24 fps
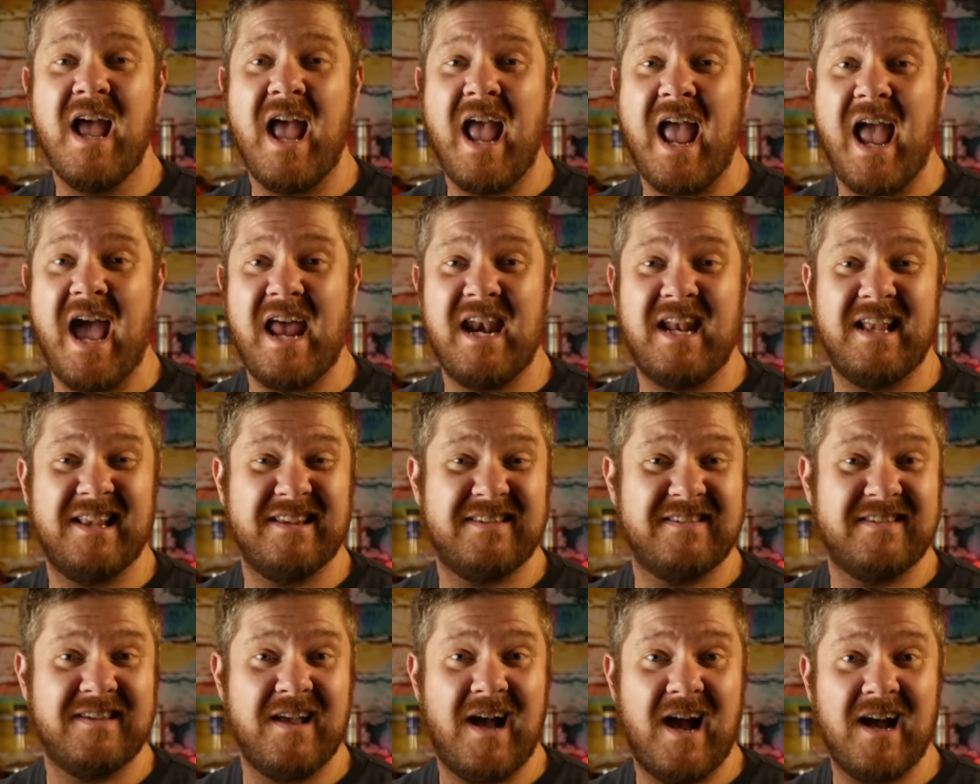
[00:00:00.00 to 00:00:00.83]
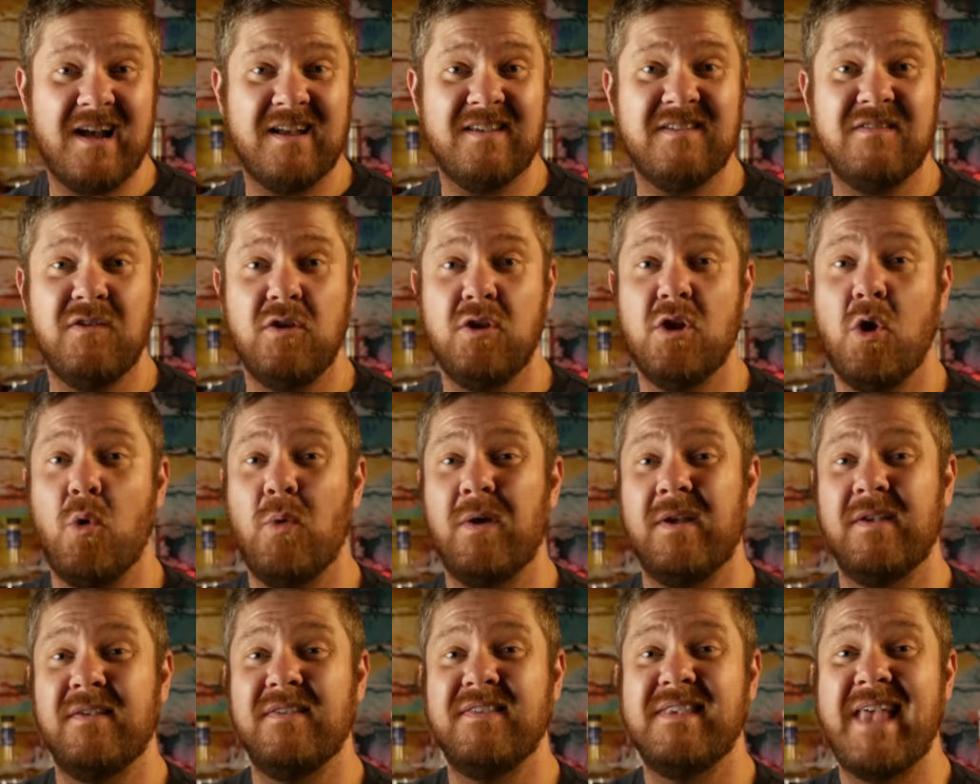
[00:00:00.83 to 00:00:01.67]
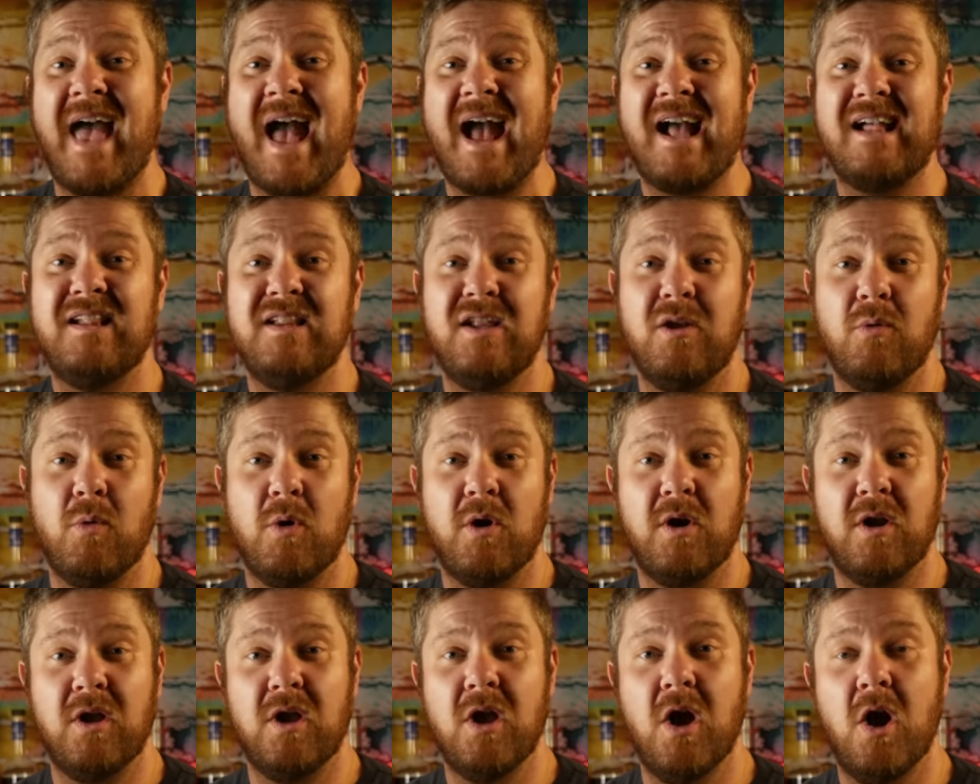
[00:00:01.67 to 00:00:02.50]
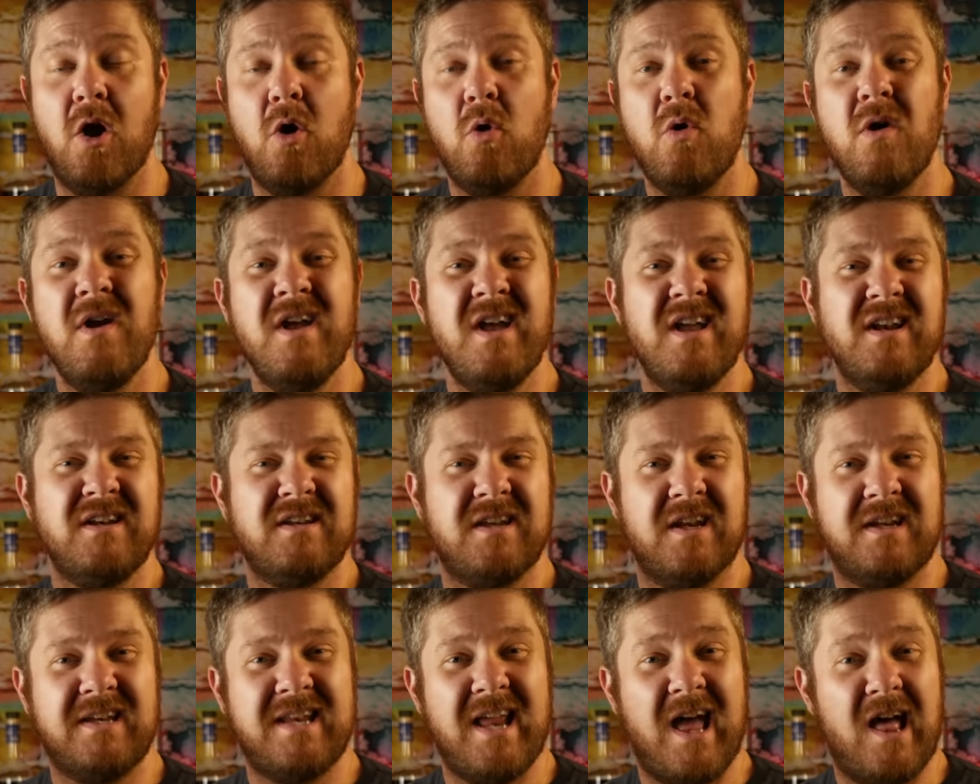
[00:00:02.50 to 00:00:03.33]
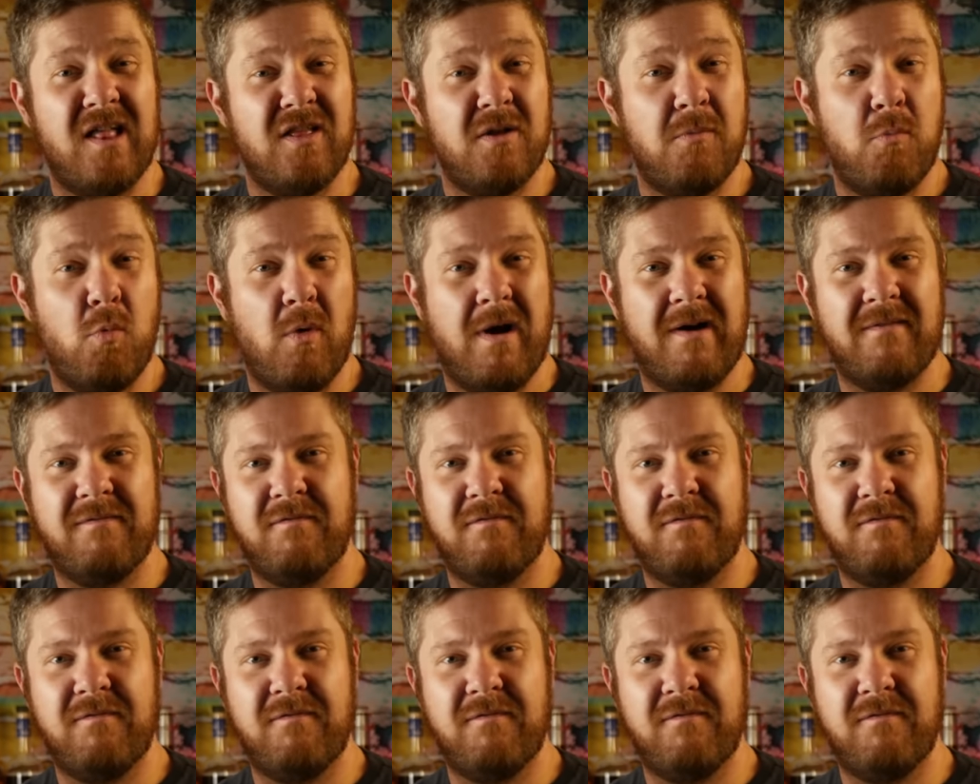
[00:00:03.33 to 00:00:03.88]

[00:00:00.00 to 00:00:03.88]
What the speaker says: and it sucks, you know exactly where to go to tell them what